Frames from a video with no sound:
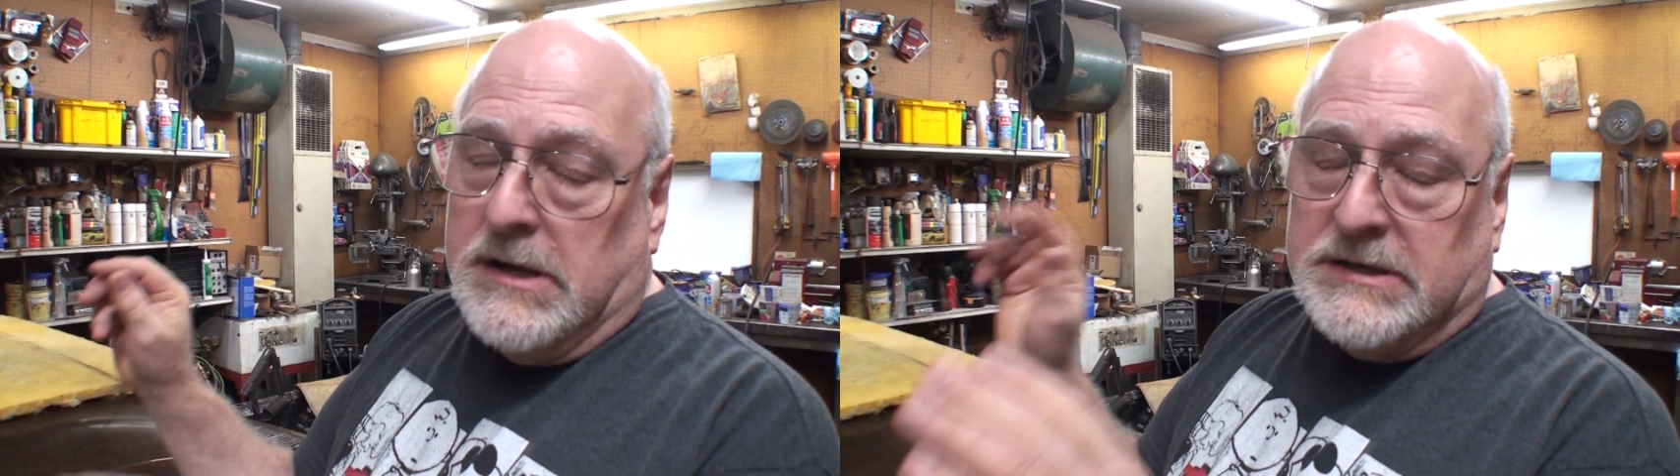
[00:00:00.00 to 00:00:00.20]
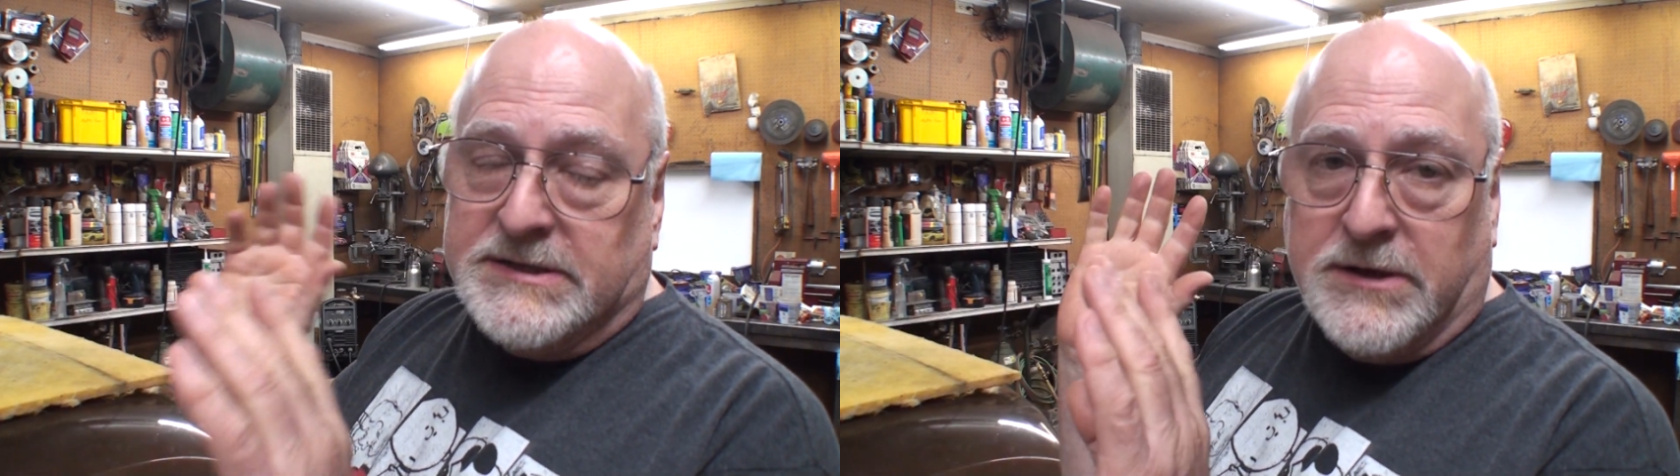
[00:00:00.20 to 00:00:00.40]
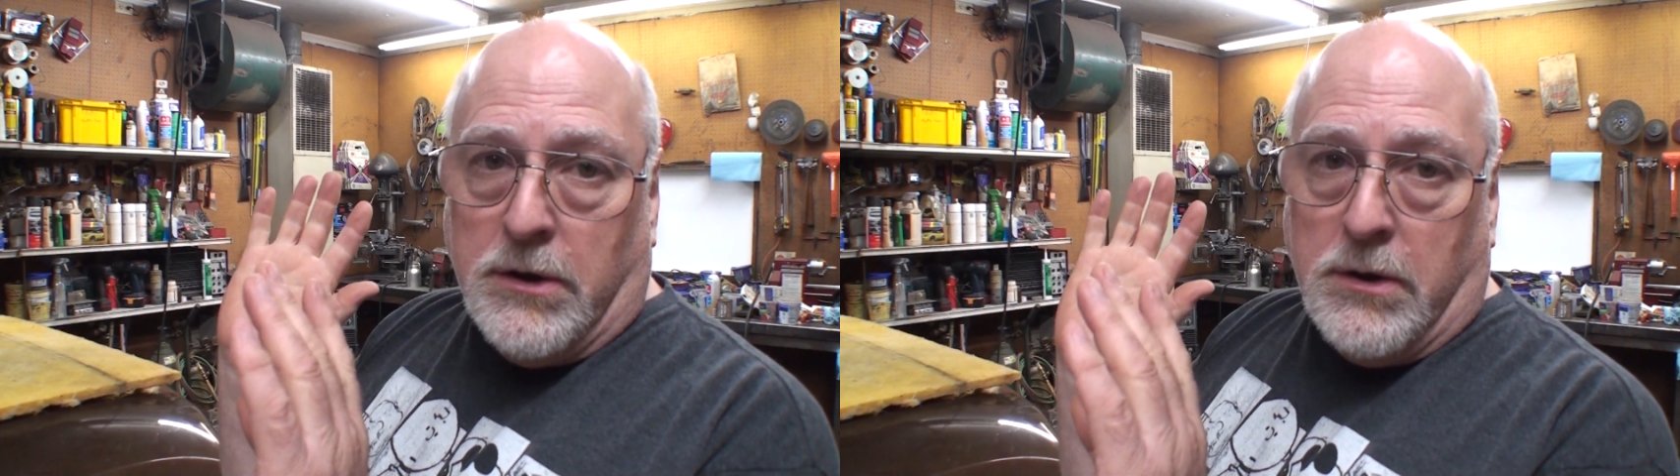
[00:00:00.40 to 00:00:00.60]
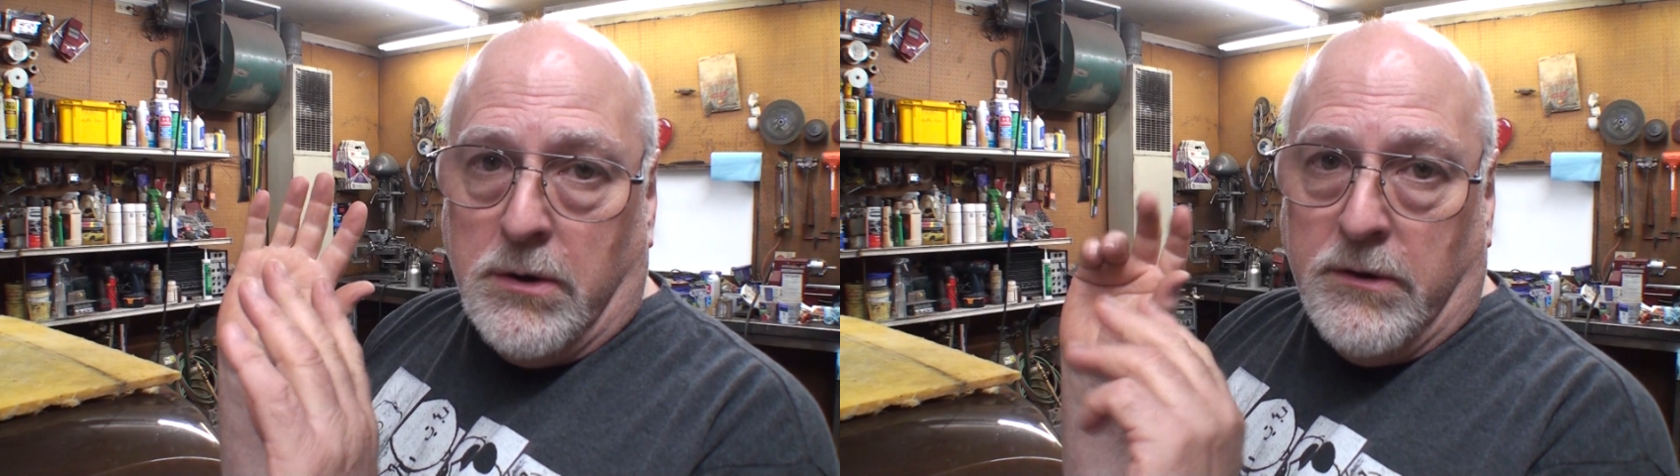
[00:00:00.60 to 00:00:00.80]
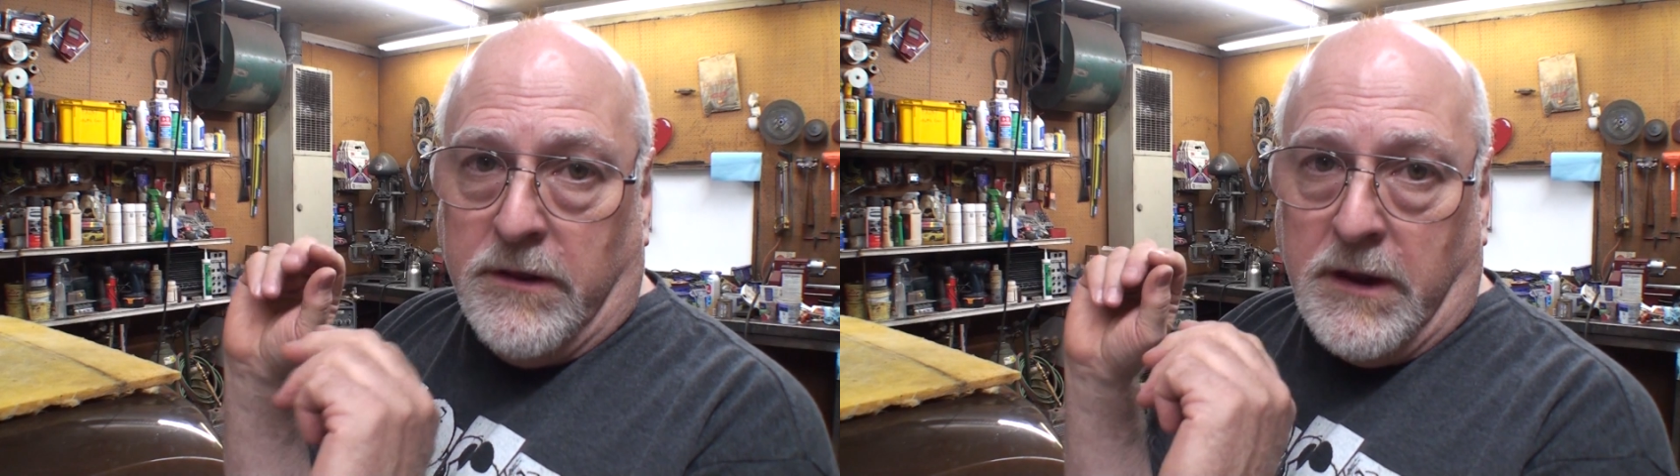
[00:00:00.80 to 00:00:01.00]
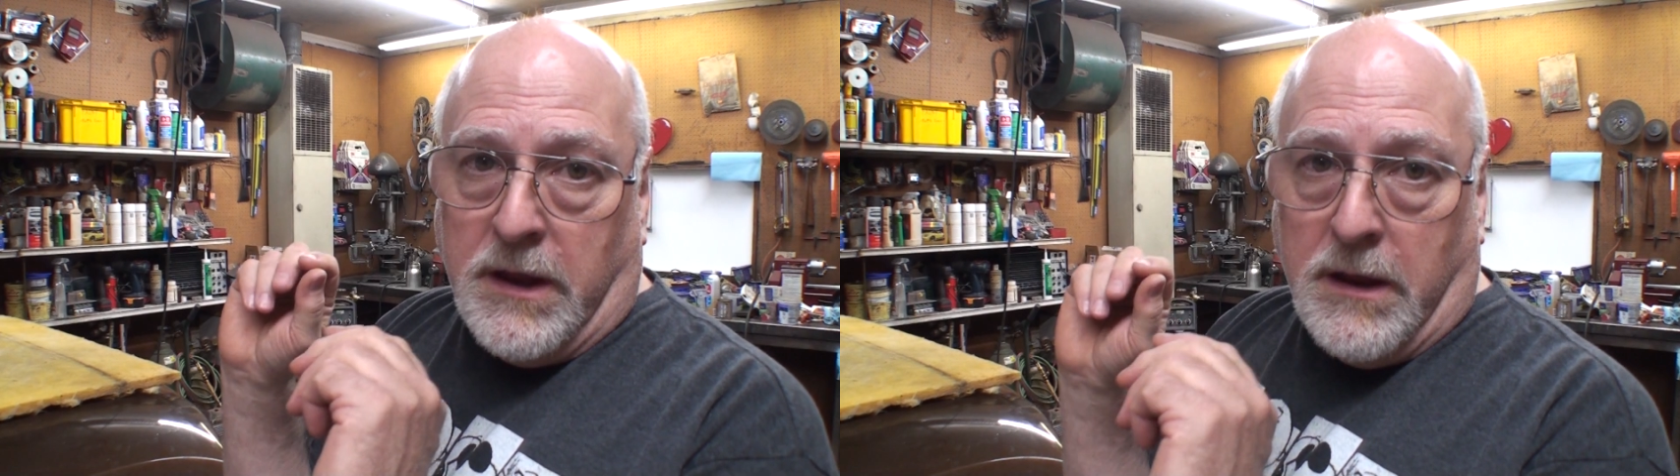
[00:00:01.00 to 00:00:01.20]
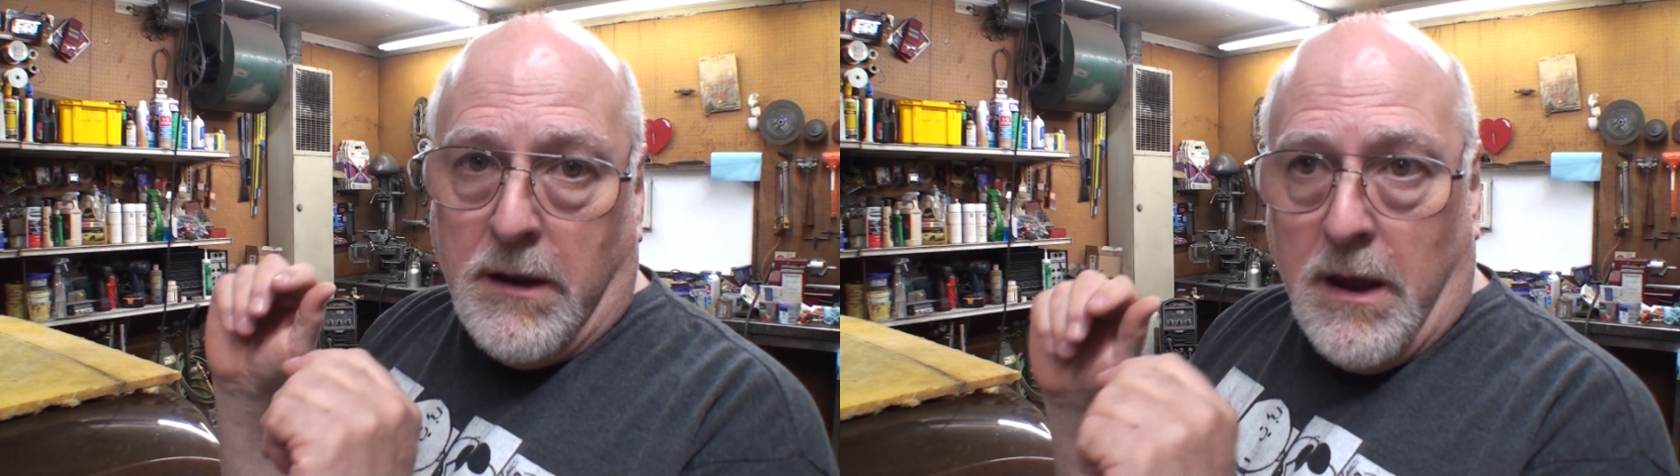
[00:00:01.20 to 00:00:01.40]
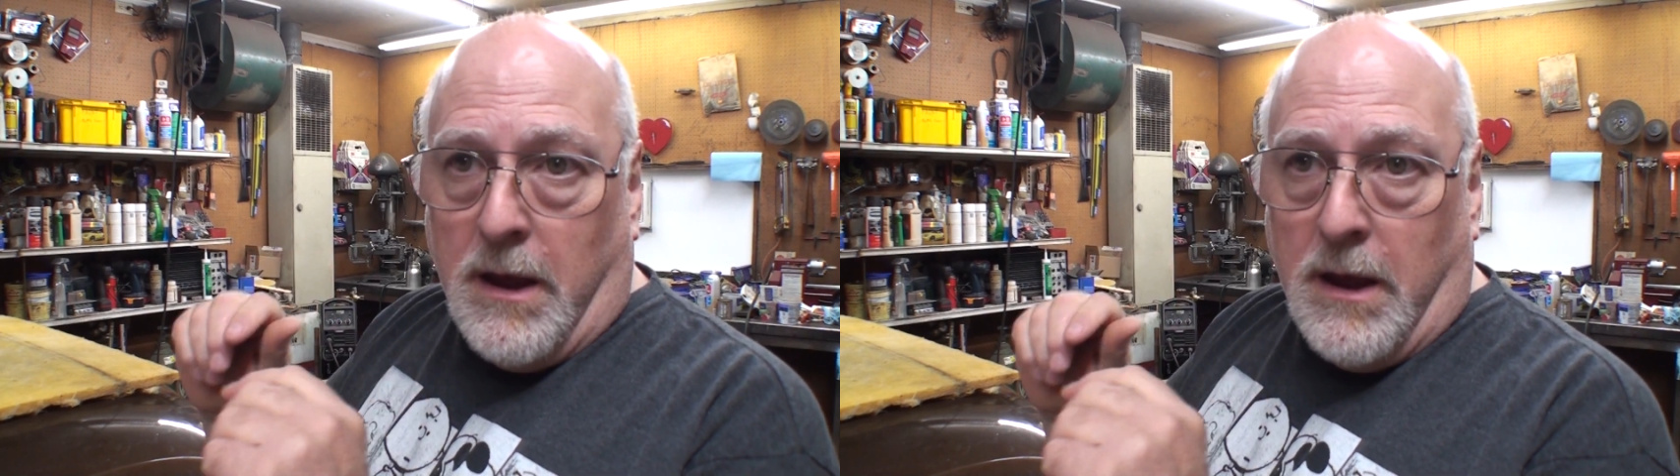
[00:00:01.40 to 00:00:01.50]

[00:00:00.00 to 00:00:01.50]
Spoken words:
So the